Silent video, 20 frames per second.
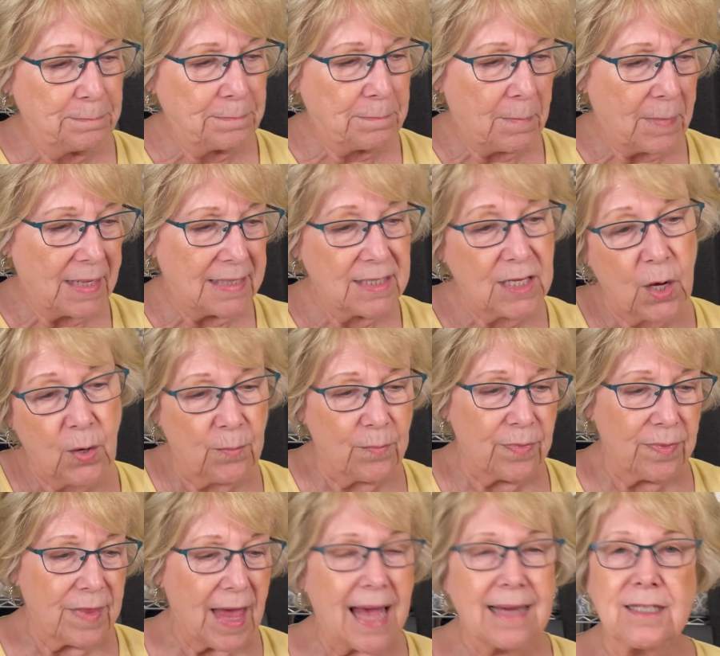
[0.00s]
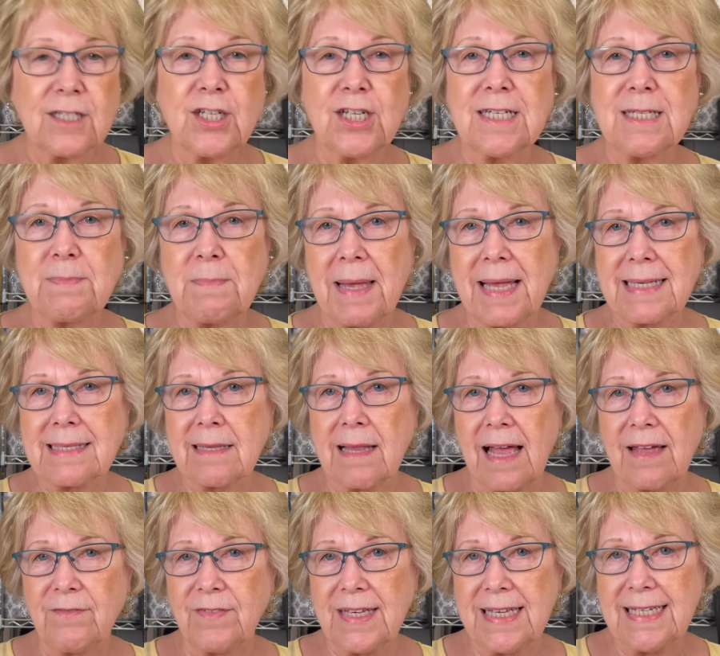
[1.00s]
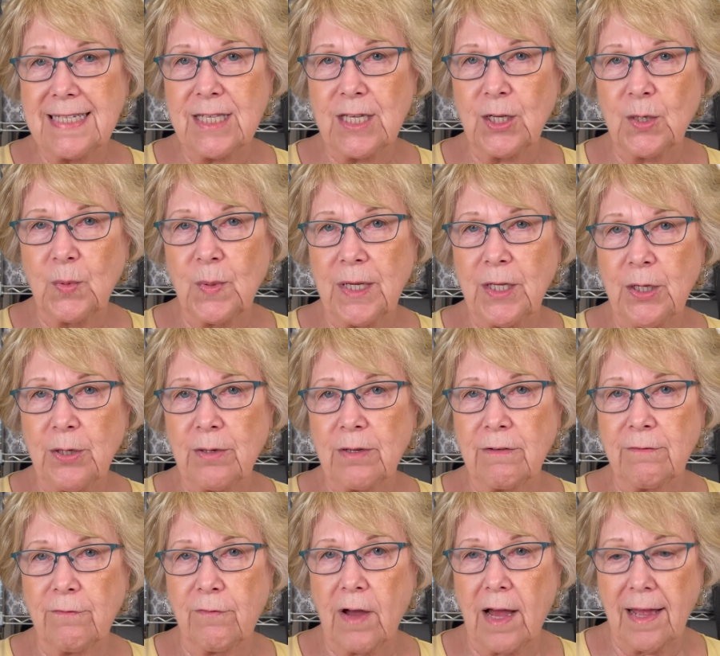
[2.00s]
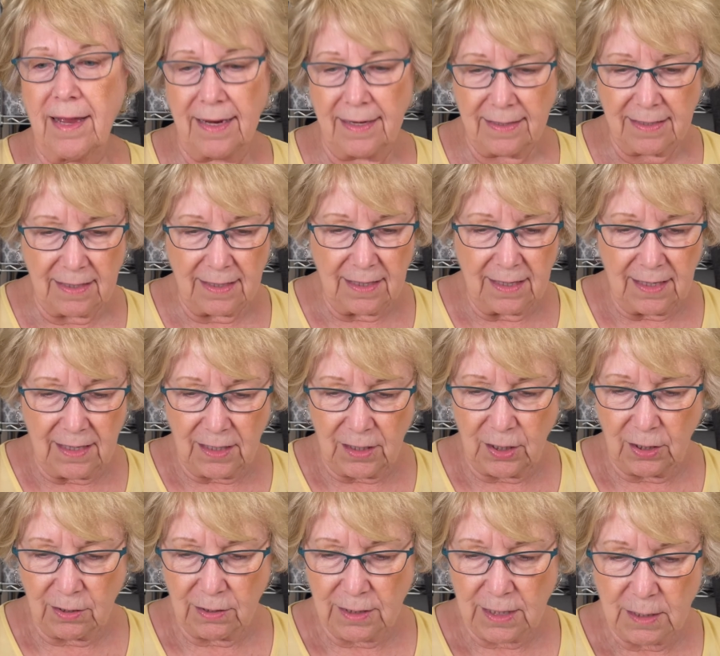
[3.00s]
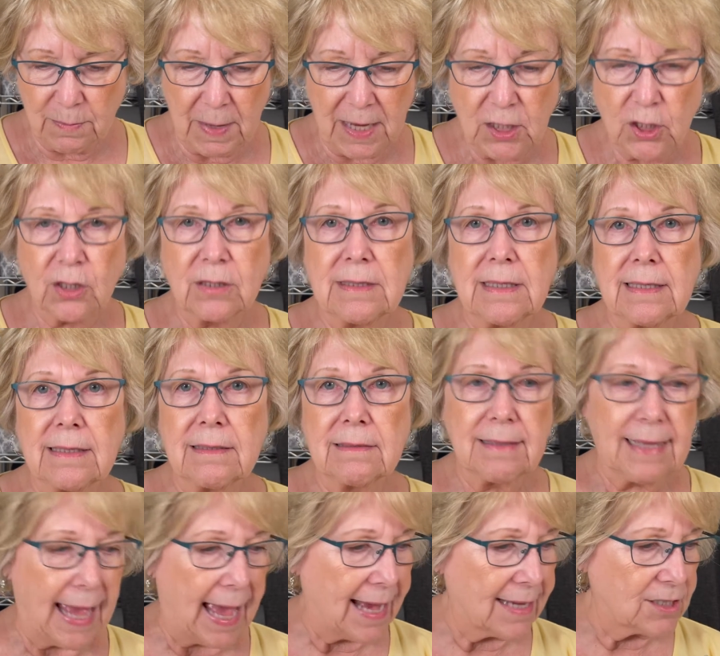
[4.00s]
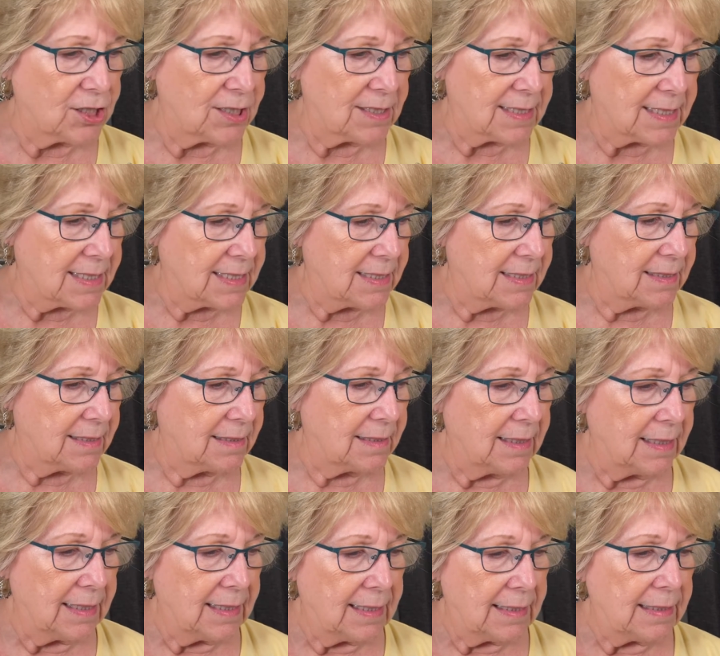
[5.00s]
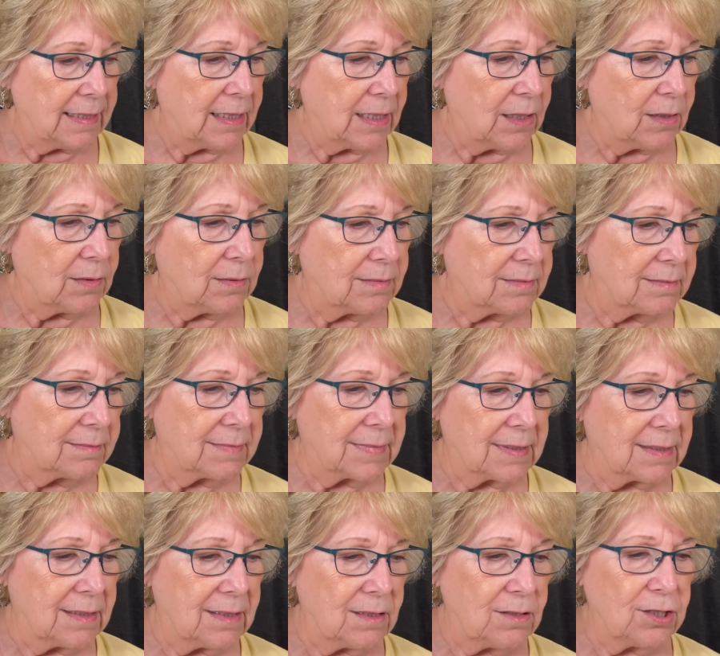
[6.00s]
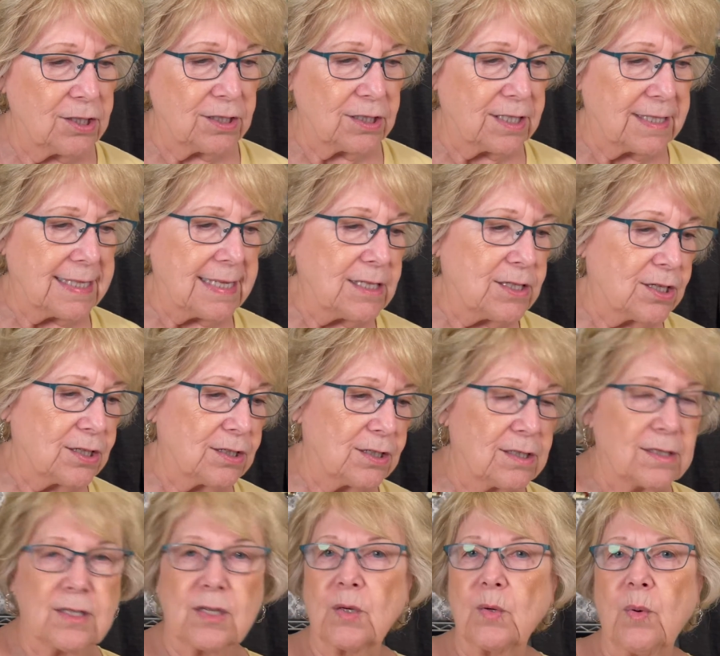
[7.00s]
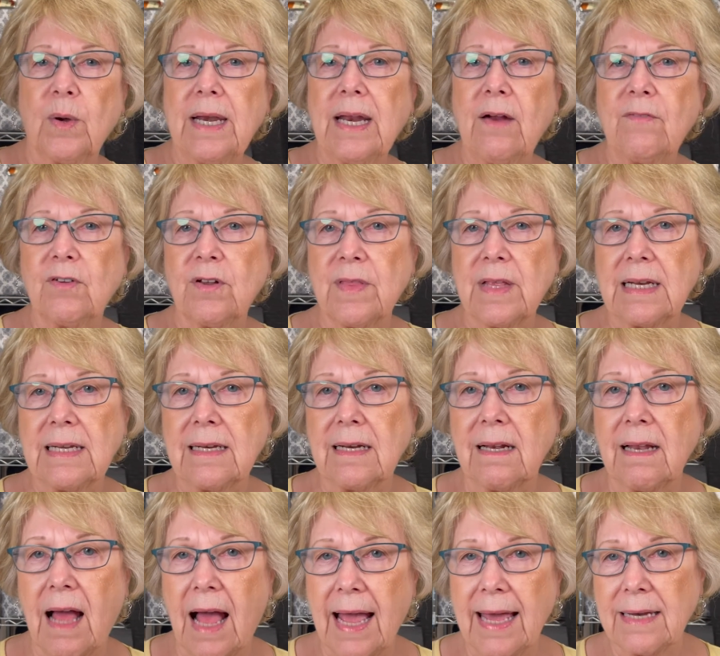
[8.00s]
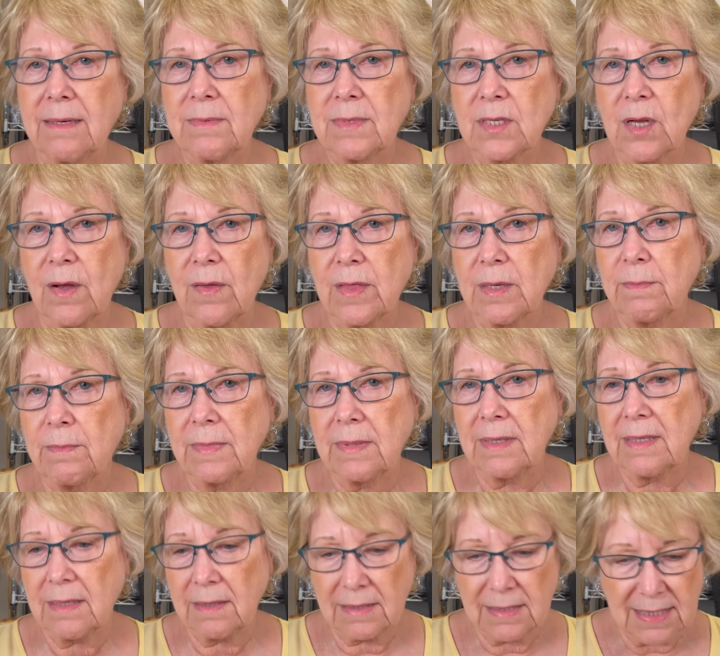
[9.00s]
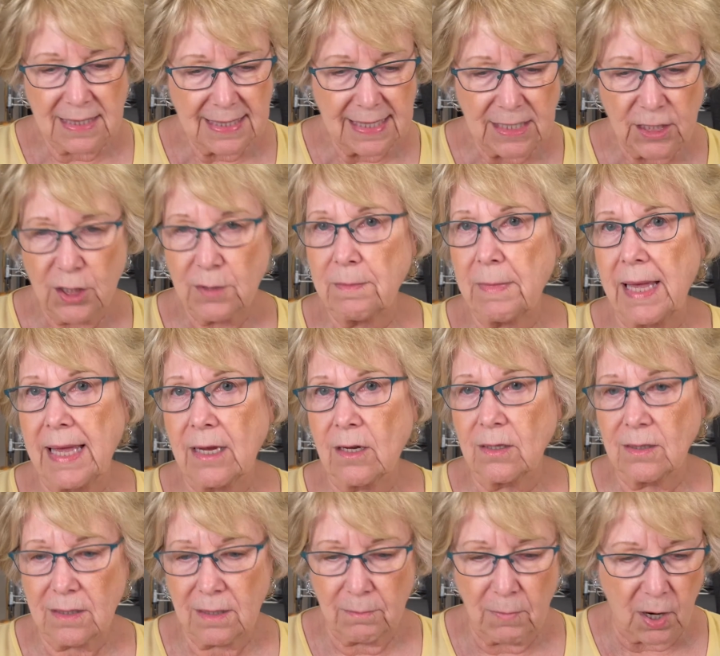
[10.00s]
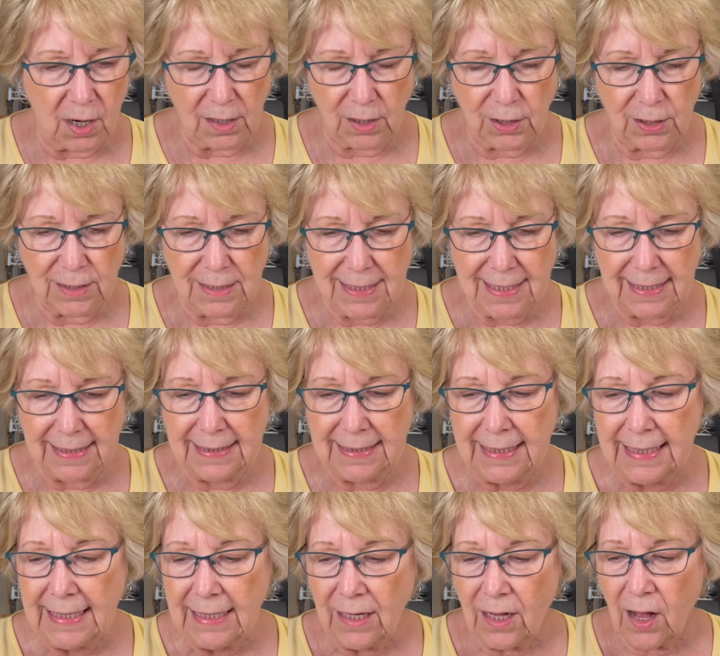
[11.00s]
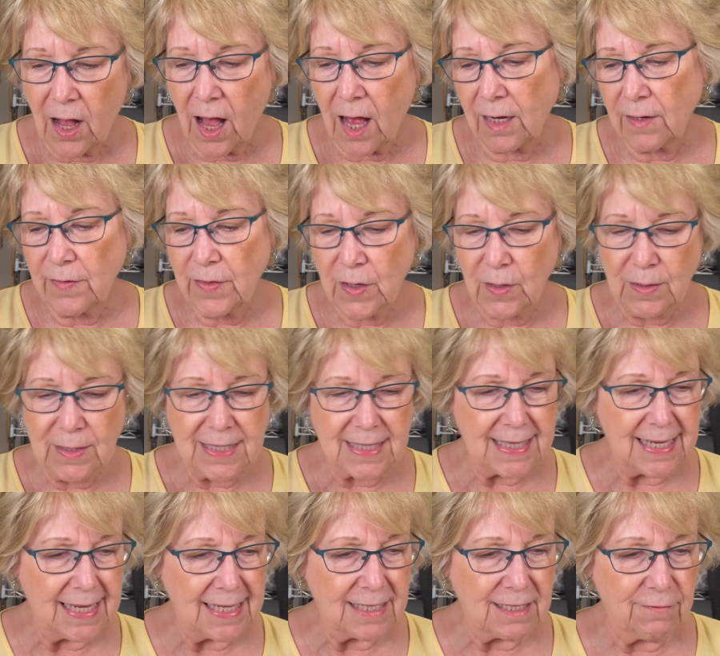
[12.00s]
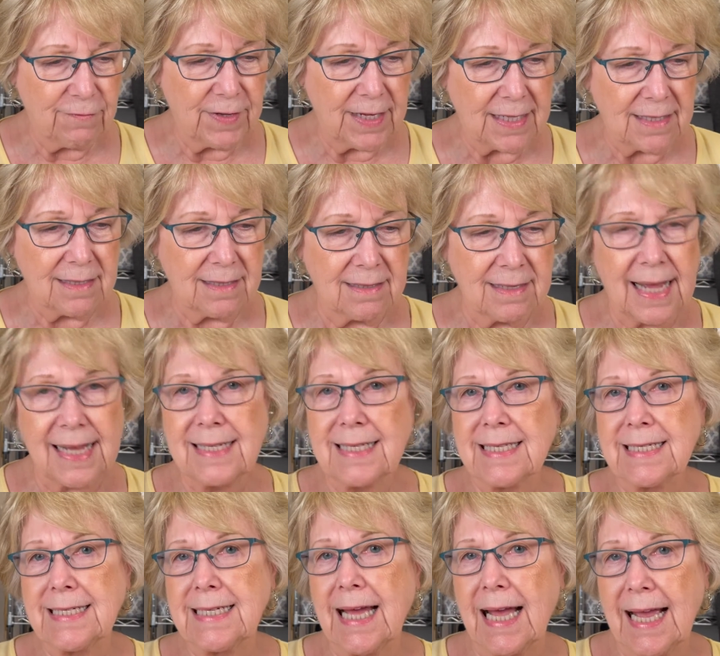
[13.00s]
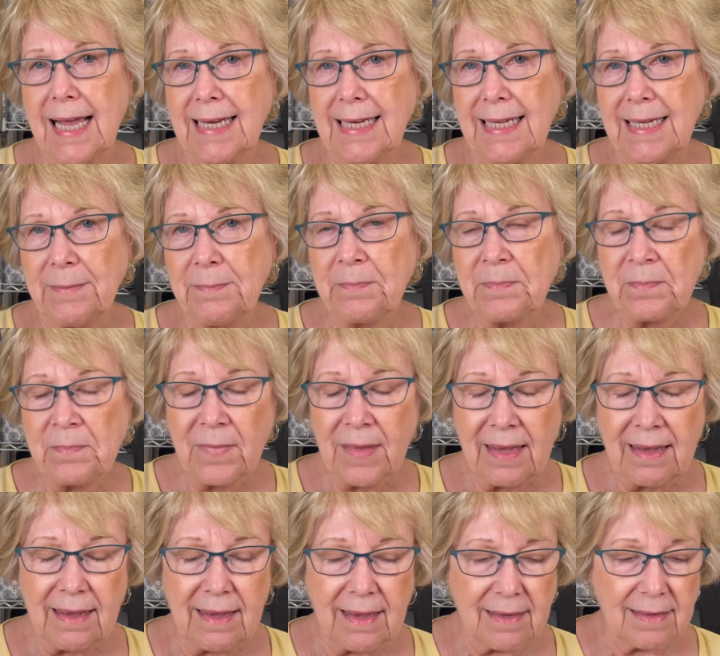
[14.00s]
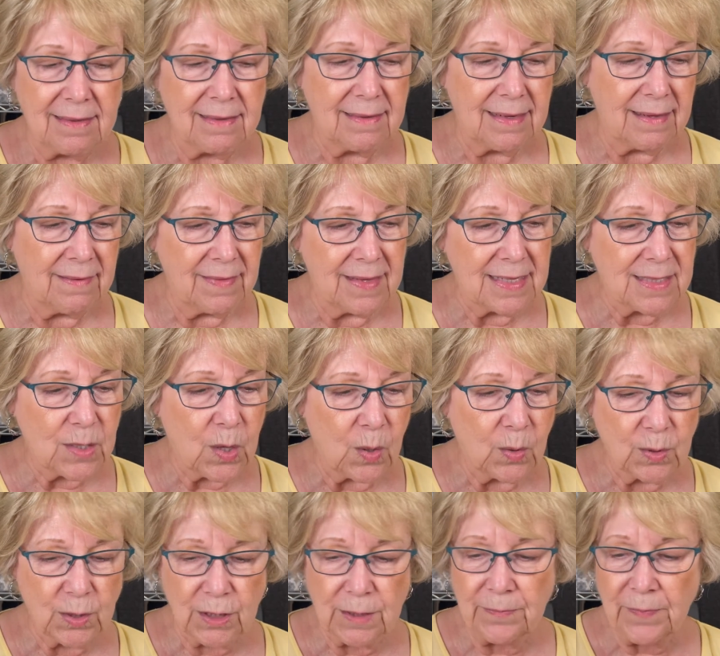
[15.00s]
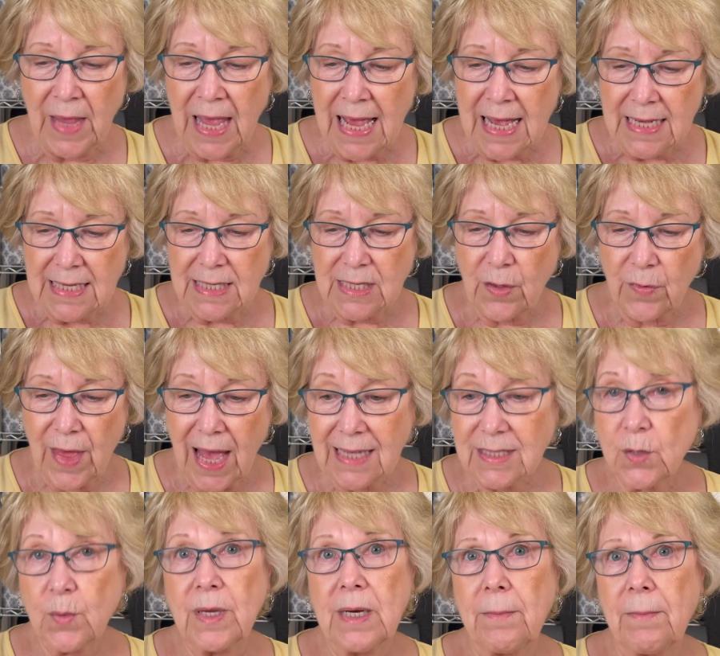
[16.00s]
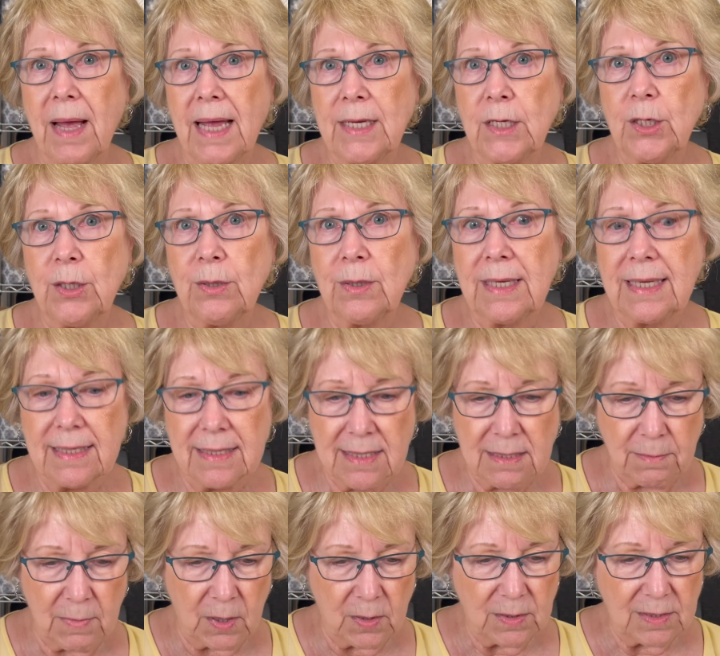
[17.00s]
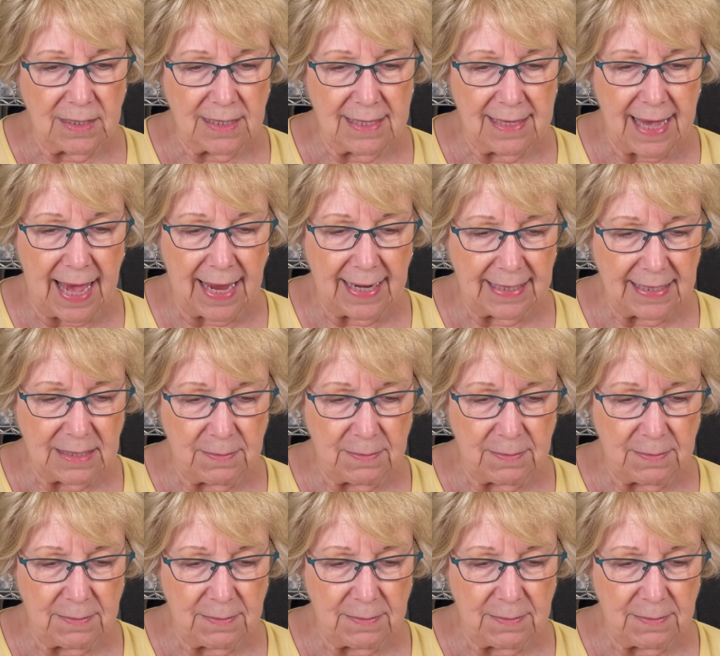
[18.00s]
so that just makes life easier when you can find your special little gadgets to, you know, use your scissors or whatever the little items are, the stitch markers and all of those things fit nice and tidy in this holder. So that's one of my new gizmos that is